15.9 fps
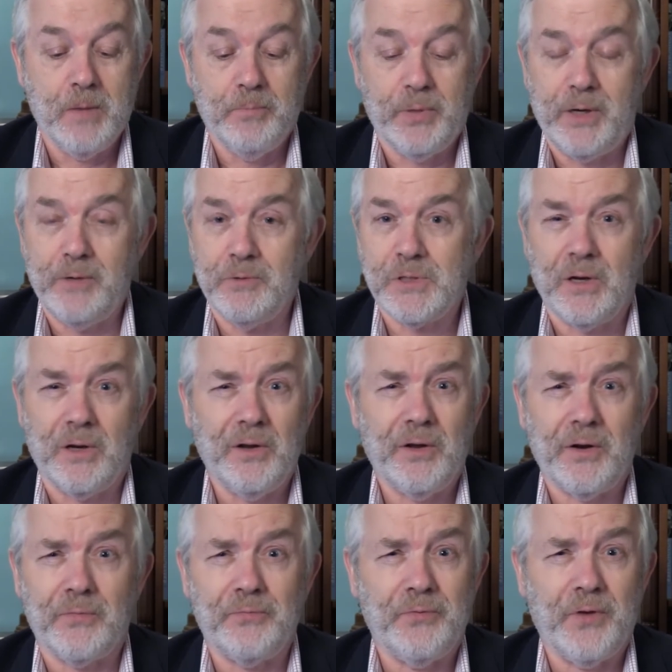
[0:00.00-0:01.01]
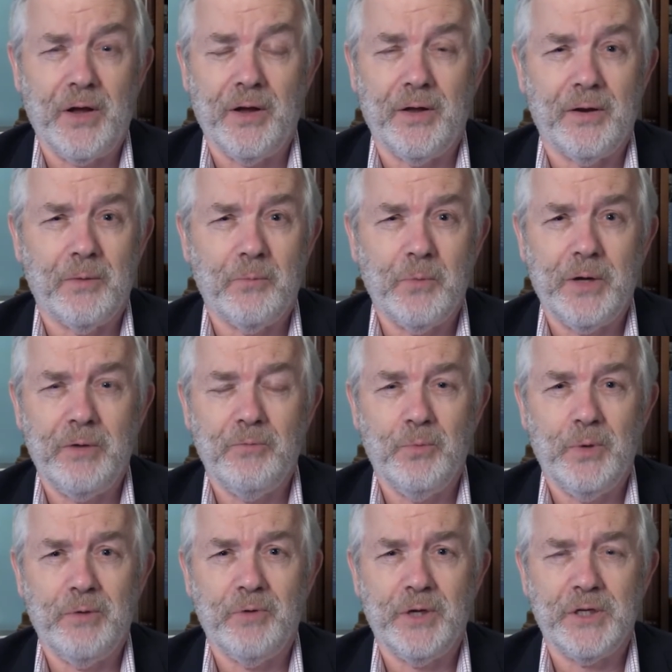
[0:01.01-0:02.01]
But it was a lot of fun, and we,
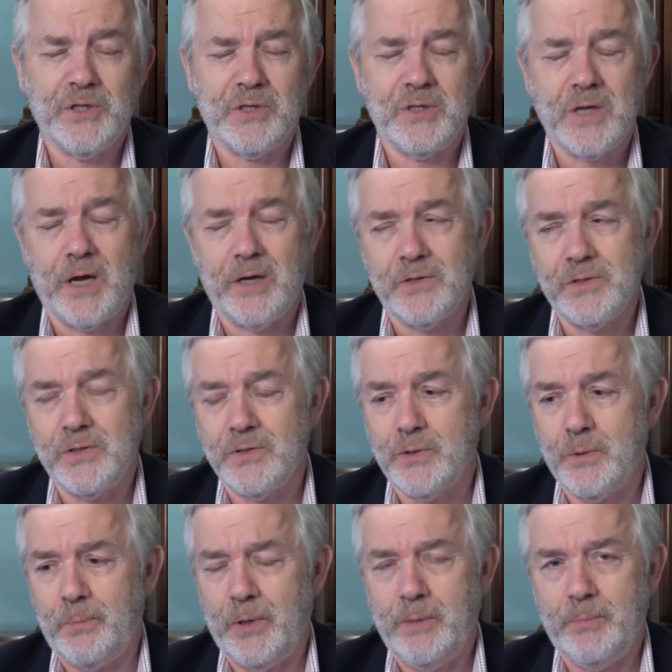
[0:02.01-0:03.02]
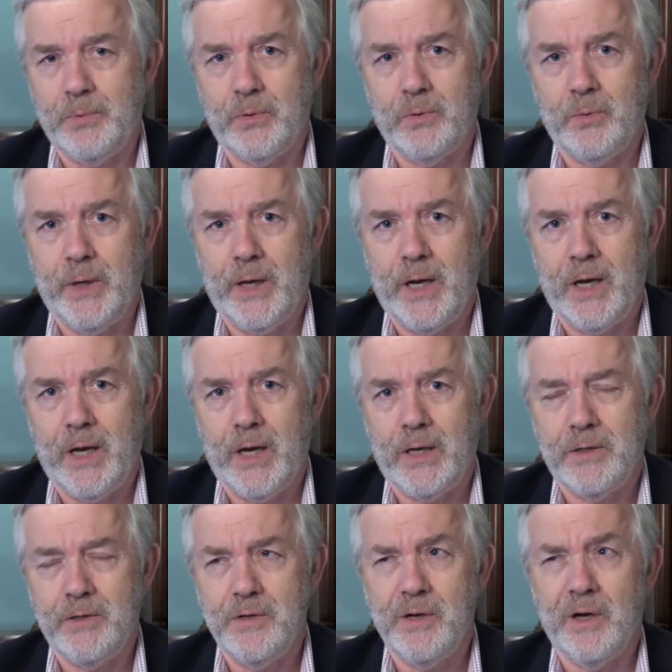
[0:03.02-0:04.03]
we reached thousands of people. We
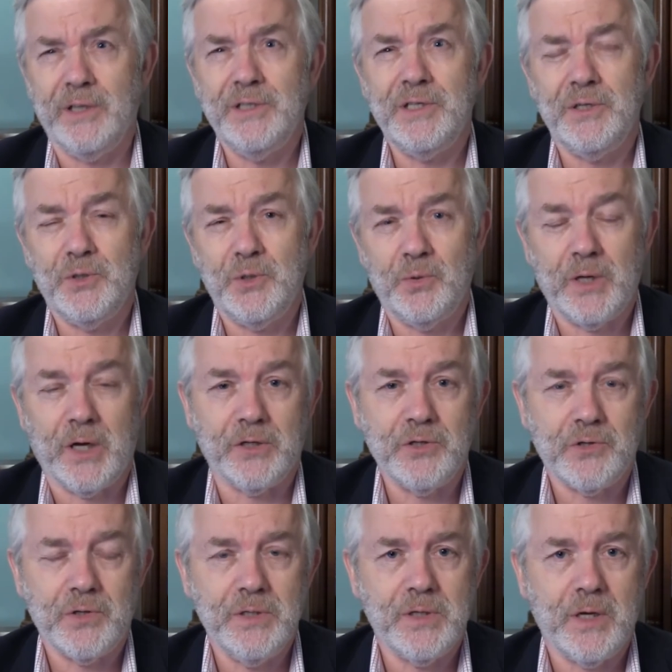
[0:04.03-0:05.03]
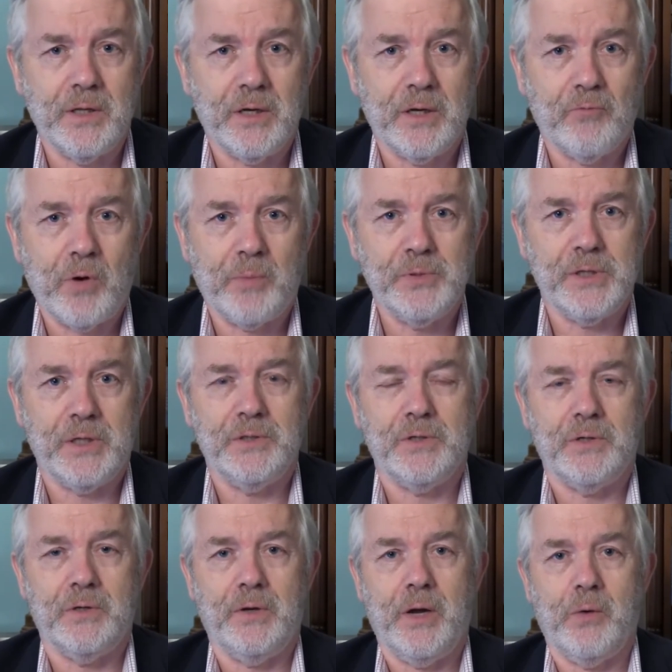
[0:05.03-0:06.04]
had ninety-two countries, I think,
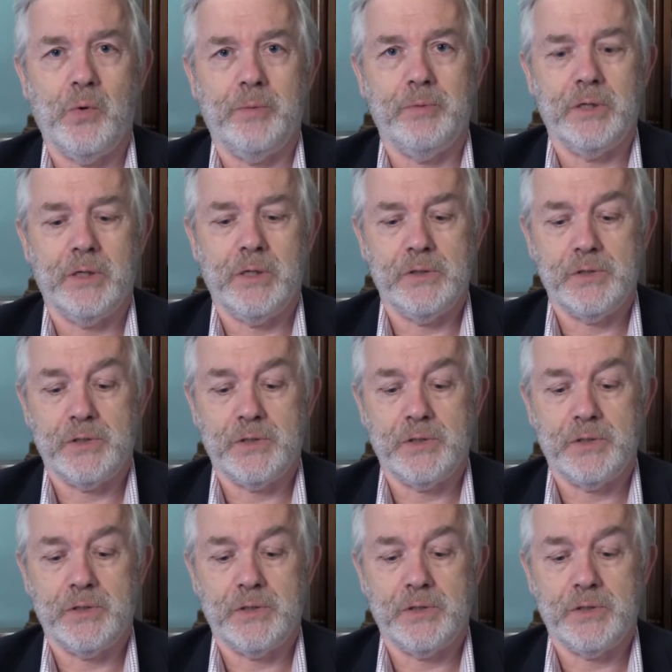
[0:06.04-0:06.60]
represented on our webinars.